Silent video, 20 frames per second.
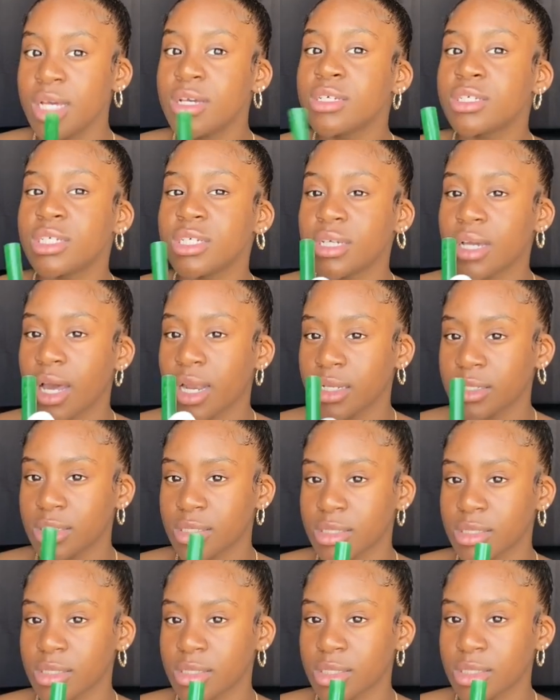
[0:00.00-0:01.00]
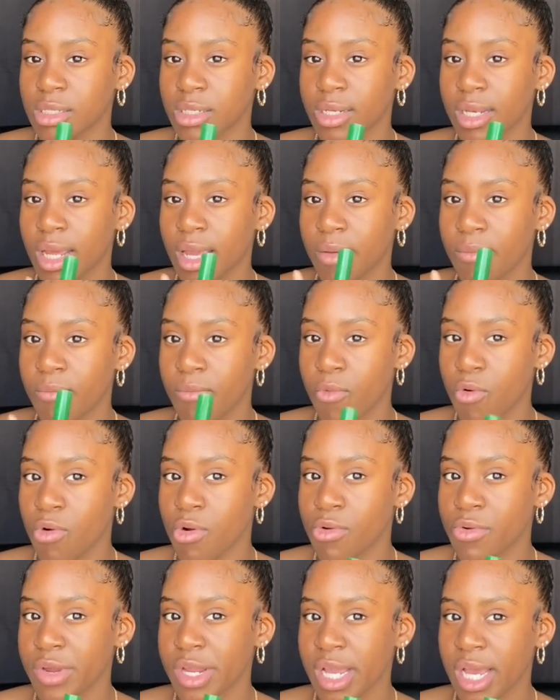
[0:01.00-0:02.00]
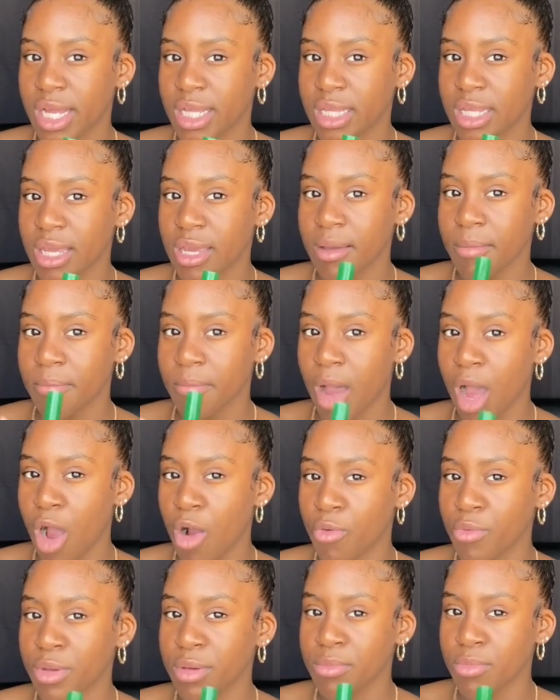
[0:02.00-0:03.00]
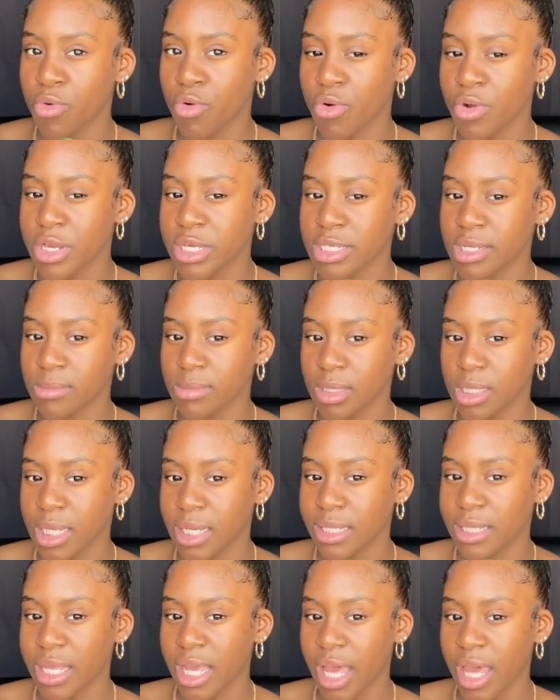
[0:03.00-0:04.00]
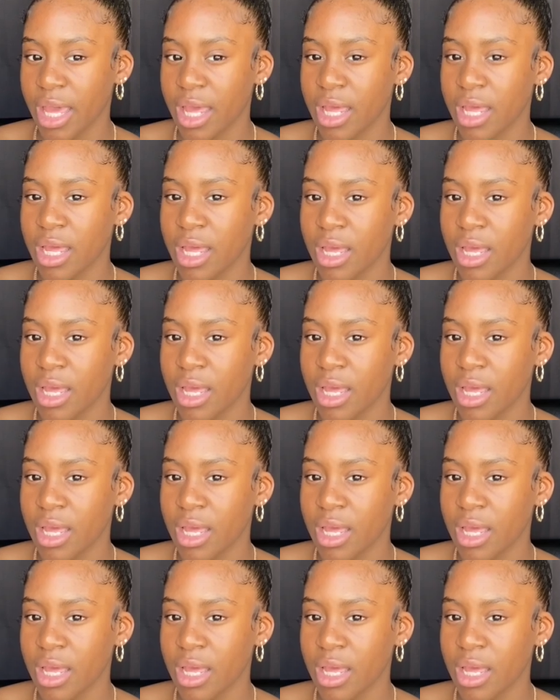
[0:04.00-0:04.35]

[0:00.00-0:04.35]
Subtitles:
She got a sister named Maury, I think. Maury, something like that.